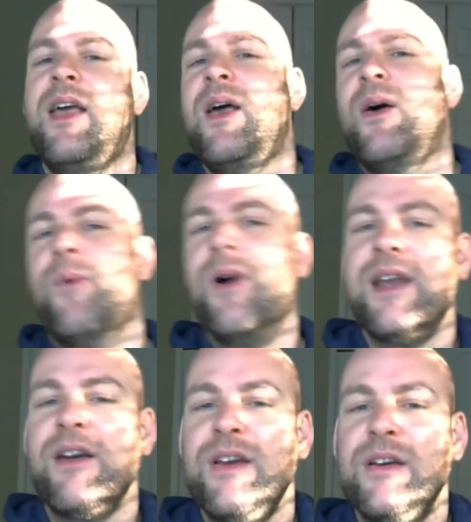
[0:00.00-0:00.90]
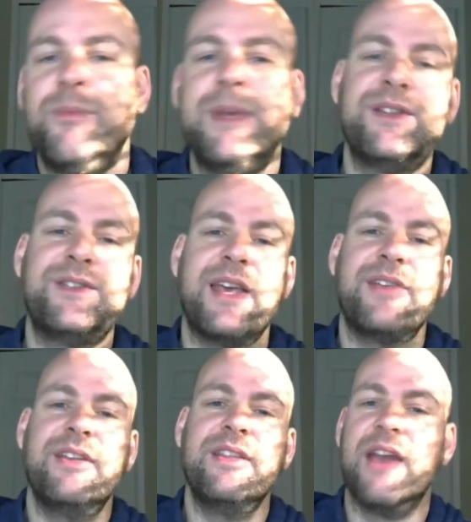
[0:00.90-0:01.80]
One area of means
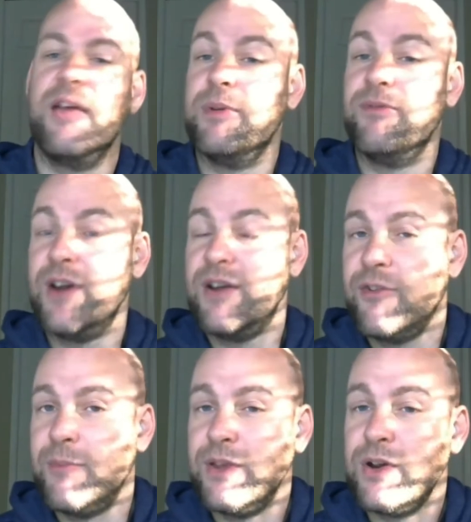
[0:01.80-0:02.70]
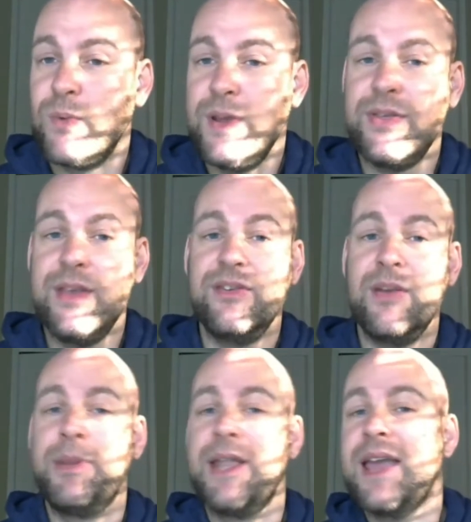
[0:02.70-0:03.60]
testing that I've been very familiar with is
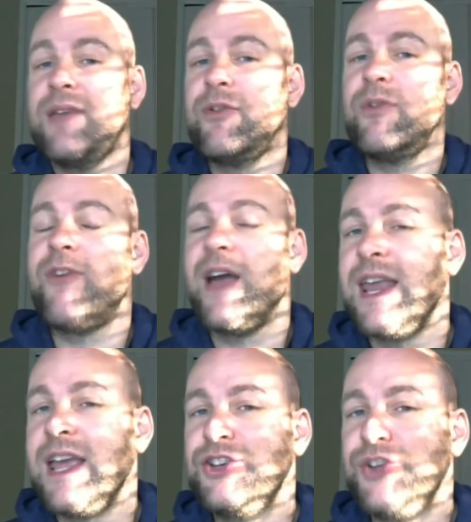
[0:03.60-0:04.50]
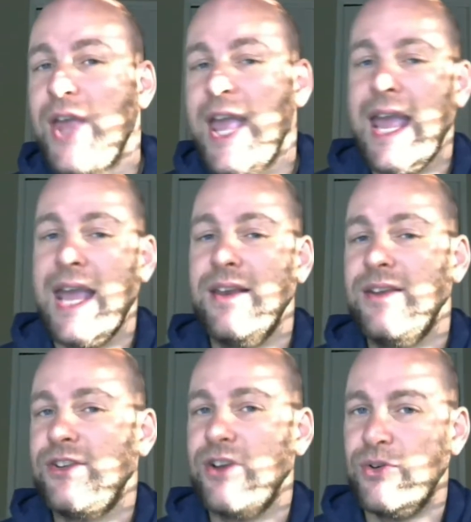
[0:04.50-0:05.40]
applying for financial aid
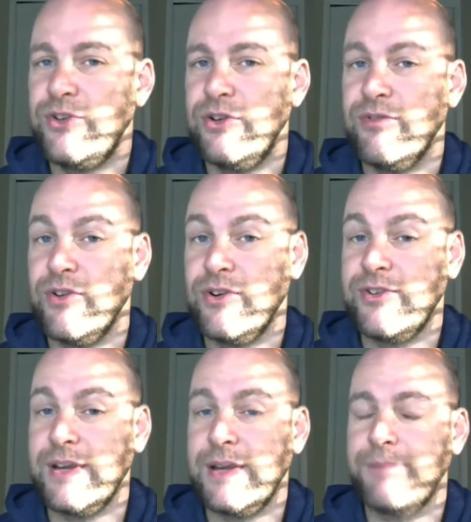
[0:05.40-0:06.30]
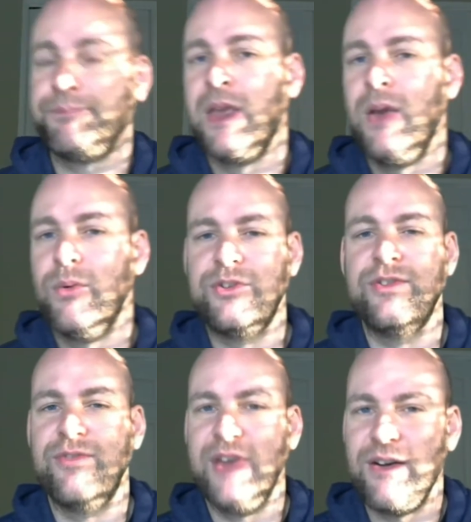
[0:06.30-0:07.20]
to go to university, which
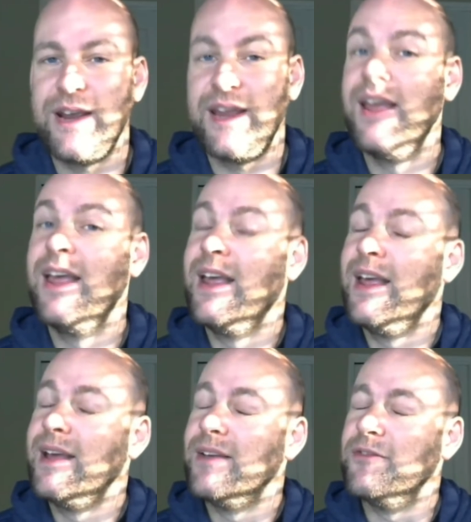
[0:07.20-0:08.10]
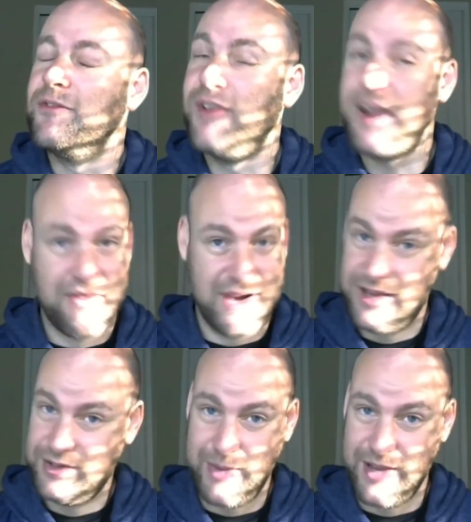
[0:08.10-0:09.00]
is very, very
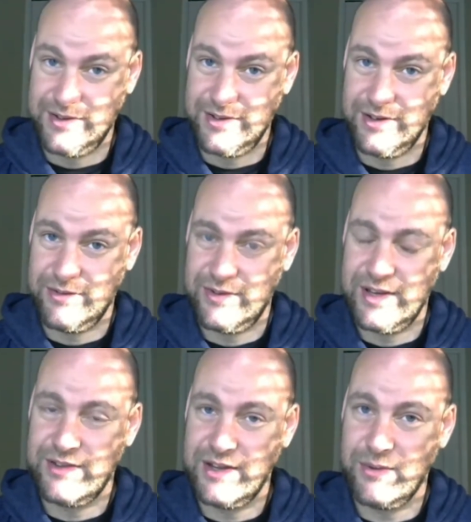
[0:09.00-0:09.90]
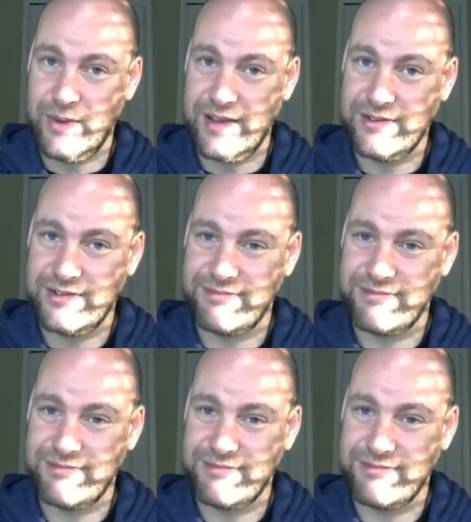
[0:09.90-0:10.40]
expensive in the US.